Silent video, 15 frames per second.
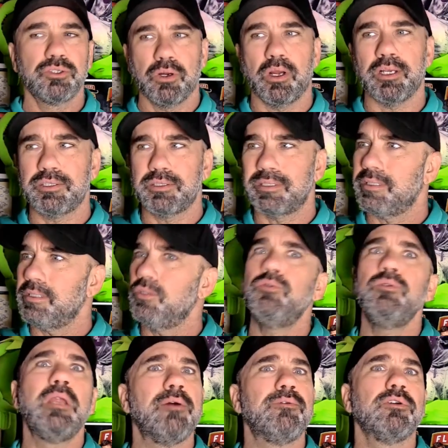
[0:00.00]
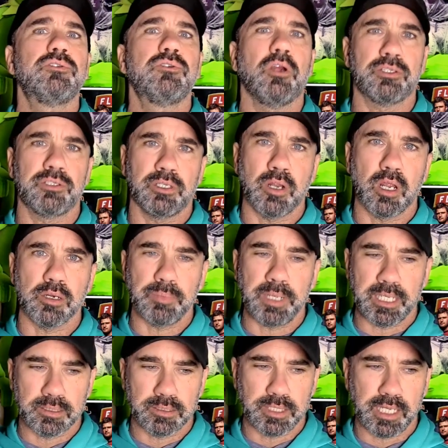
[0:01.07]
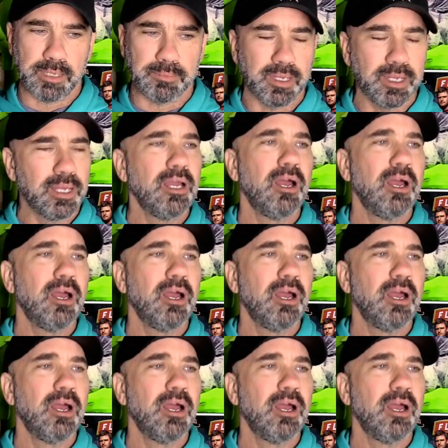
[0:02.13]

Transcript: you never trust an unbeaten team.